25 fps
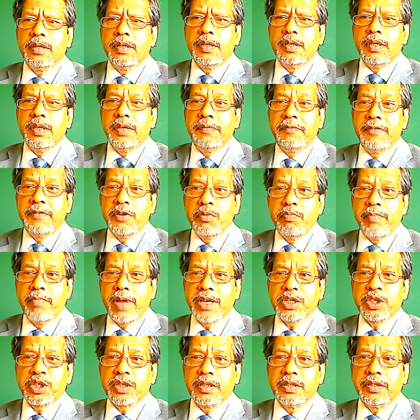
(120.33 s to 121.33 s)
If you
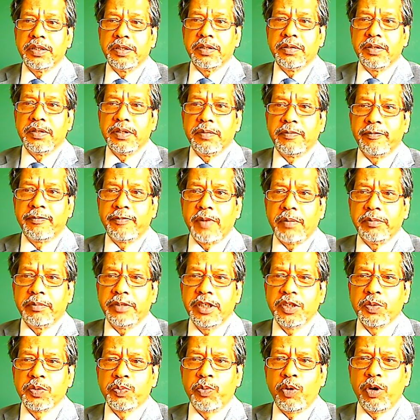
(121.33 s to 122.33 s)
mention from
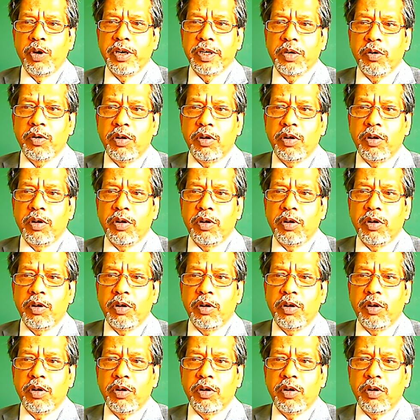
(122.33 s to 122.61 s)
this point